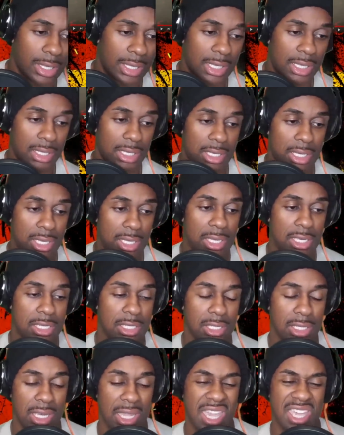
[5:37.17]
Like, he
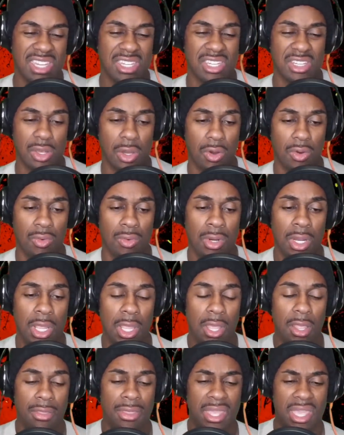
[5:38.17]
easily has his own
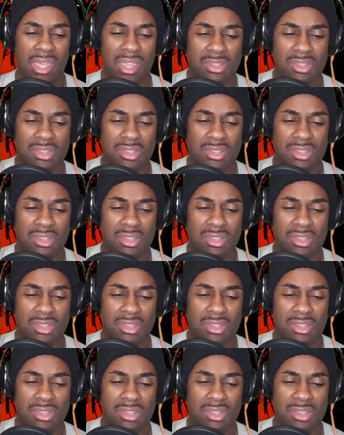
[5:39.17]
thing.